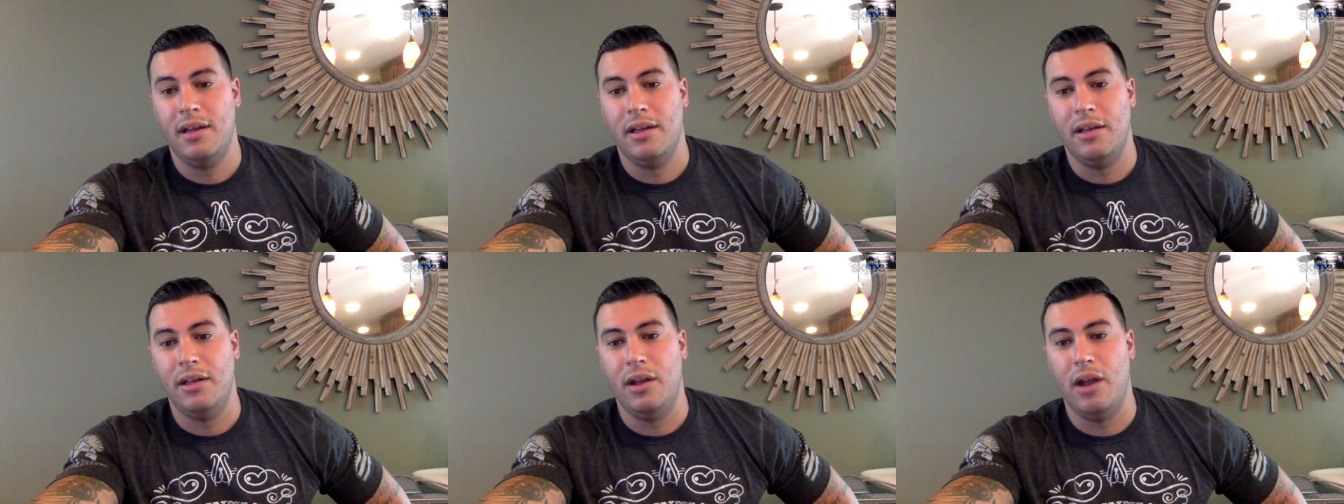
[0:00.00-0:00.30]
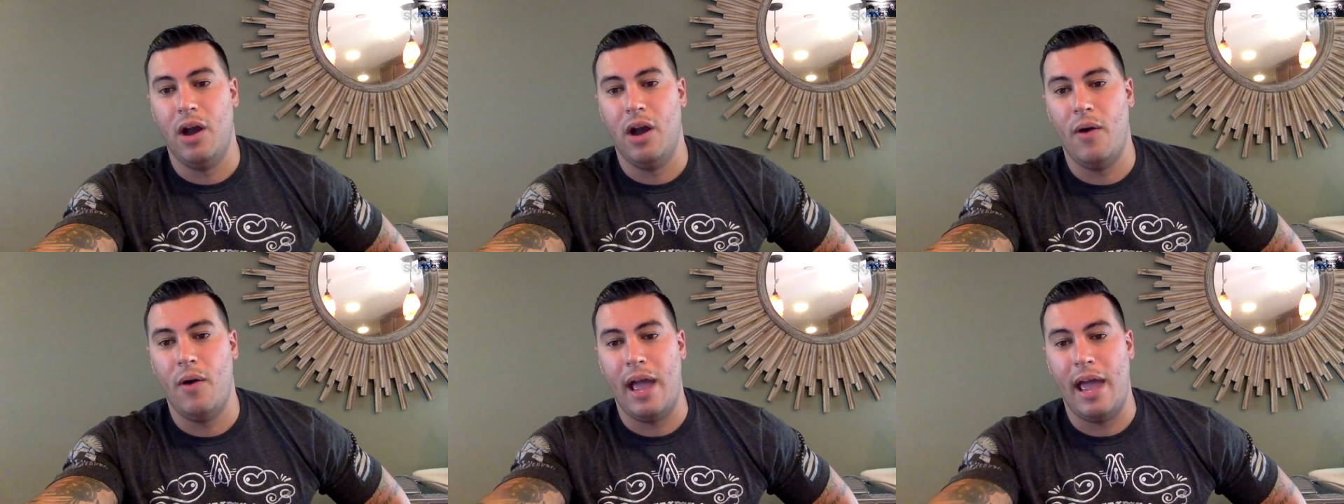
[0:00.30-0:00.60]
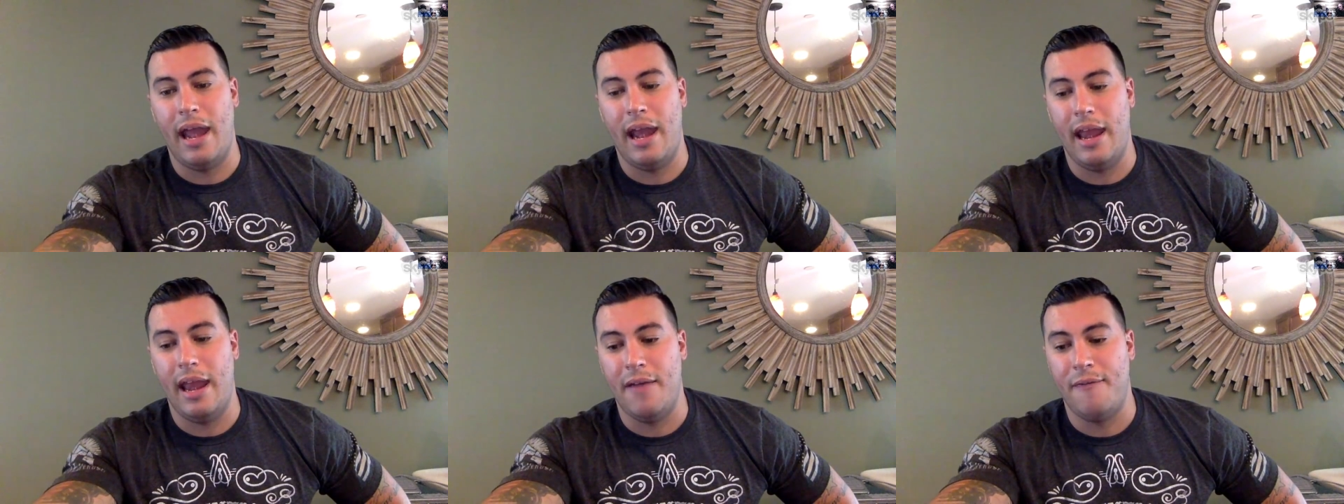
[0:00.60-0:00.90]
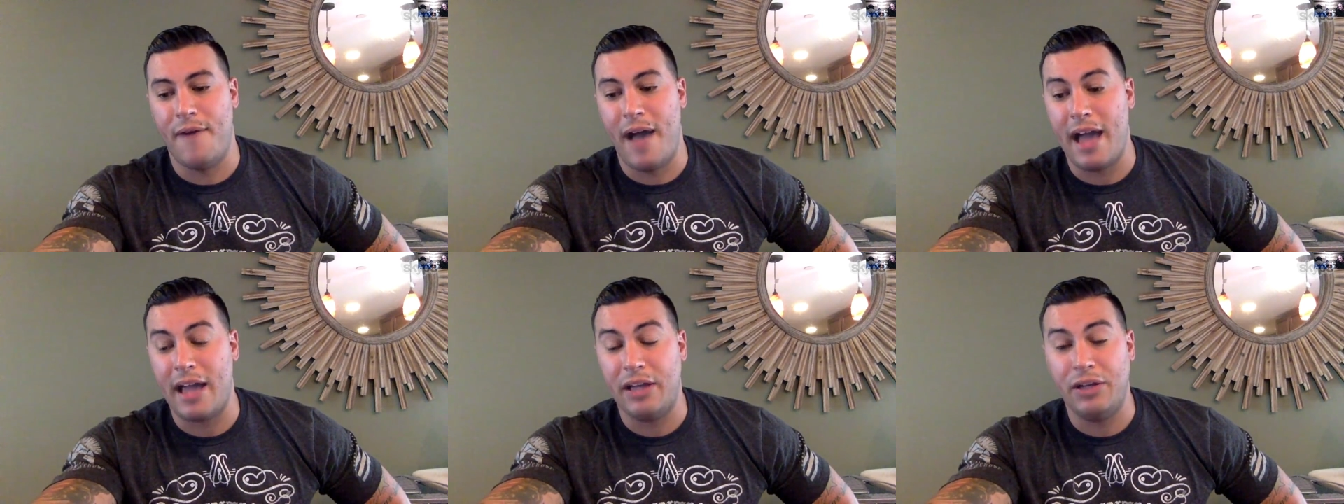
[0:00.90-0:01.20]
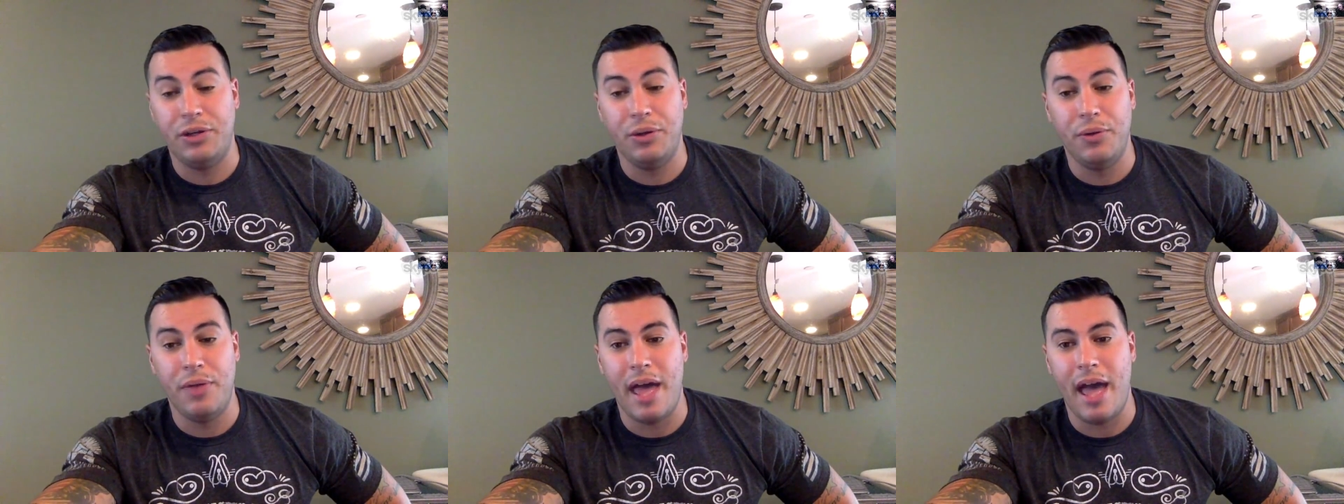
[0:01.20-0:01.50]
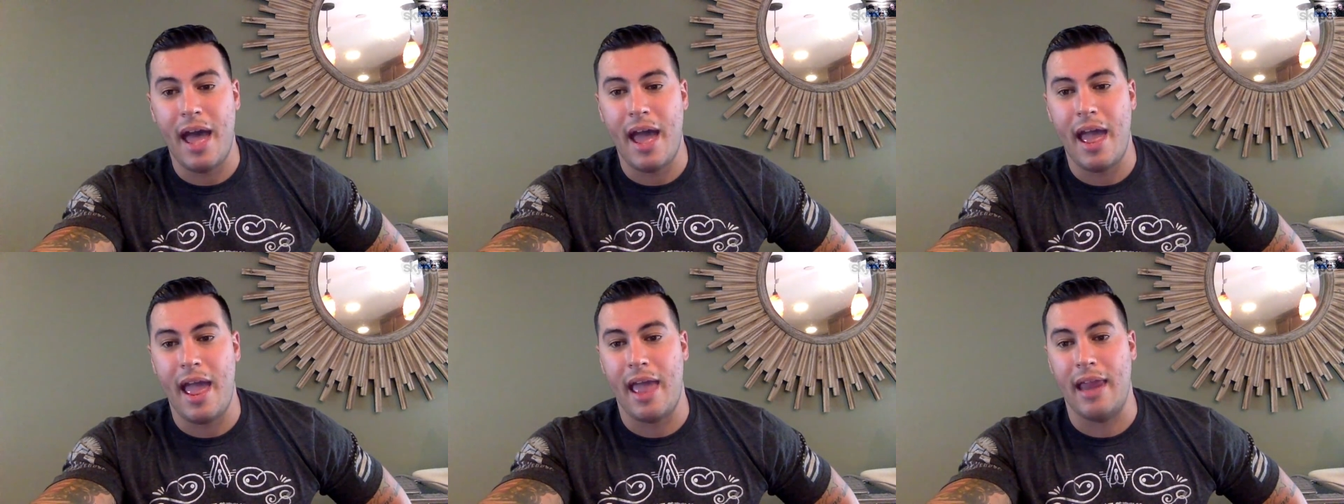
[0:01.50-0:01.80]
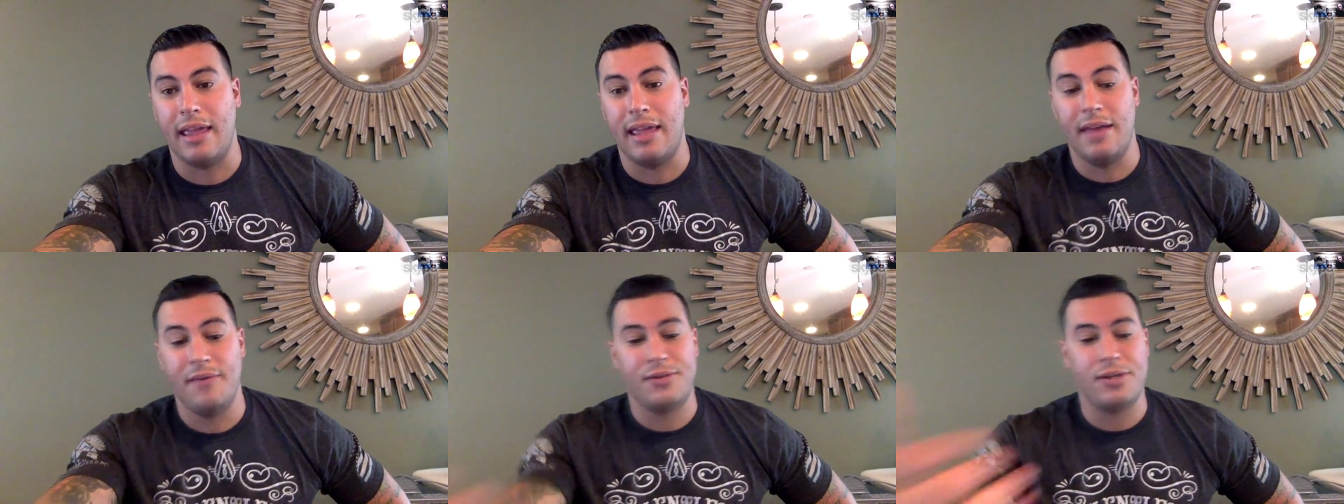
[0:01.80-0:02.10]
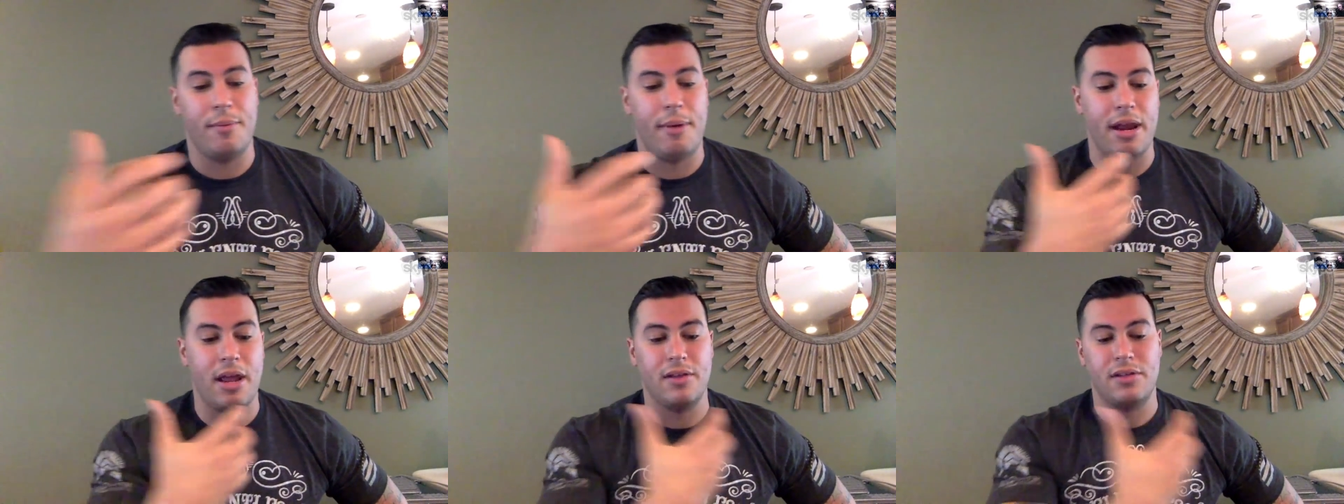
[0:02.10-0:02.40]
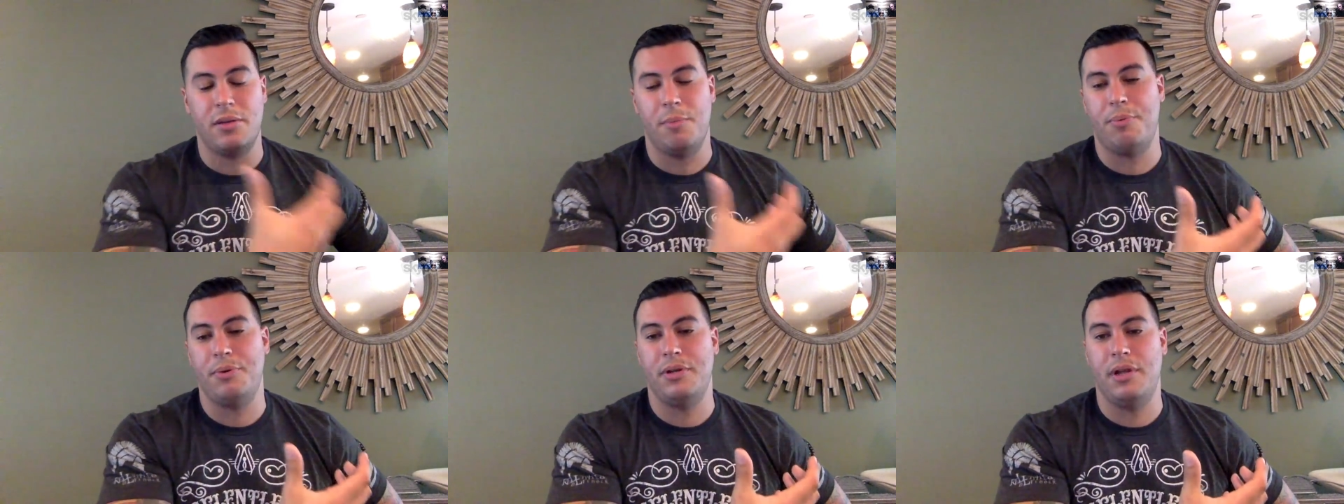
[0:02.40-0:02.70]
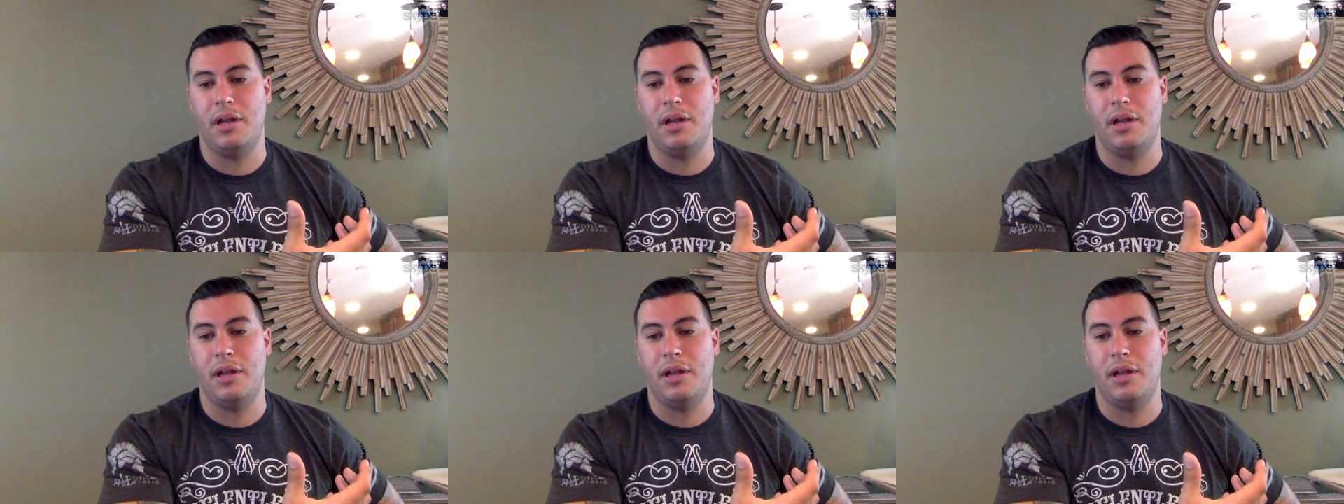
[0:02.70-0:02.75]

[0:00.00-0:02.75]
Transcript: You know, and if I can do that and give somebody else a,